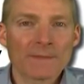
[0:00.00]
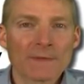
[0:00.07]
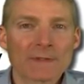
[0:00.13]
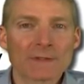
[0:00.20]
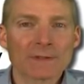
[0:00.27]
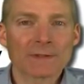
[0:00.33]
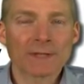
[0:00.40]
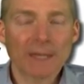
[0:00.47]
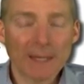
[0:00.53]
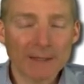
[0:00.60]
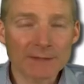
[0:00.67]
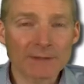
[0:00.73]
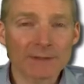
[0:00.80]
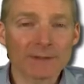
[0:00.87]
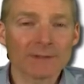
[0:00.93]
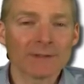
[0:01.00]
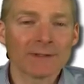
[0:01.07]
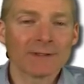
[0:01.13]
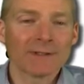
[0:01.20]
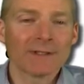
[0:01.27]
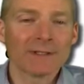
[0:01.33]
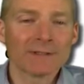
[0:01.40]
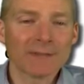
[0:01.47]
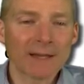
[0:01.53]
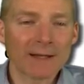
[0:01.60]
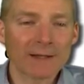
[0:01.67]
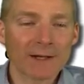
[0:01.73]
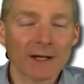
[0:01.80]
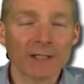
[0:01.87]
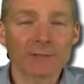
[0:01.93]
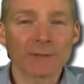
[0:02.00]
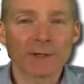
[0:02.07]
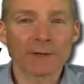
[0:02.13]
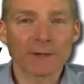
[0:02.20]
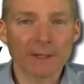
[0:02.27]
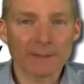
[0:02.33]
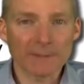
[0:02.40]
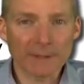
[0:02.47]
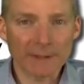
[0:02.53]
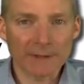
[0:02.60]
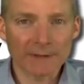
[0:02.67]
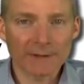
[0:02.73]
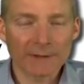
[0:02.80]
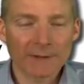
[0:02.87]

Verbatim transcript: So cancer is not caused by red meat.